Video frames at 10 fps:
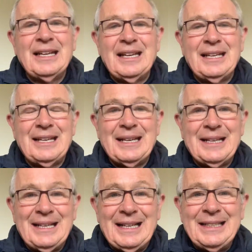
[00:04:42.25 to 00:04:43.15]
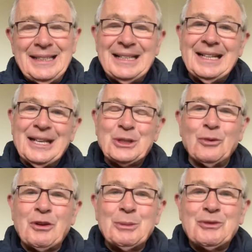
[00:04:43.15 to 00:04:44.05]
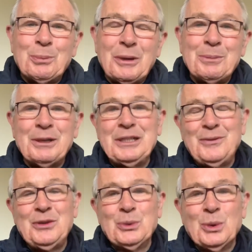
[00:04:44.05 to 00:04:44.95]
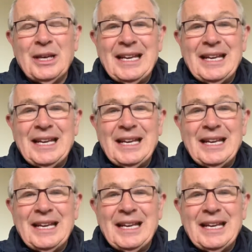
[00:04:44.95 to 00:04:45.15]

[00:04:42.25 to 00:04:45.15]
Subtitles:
And so from a football point of view,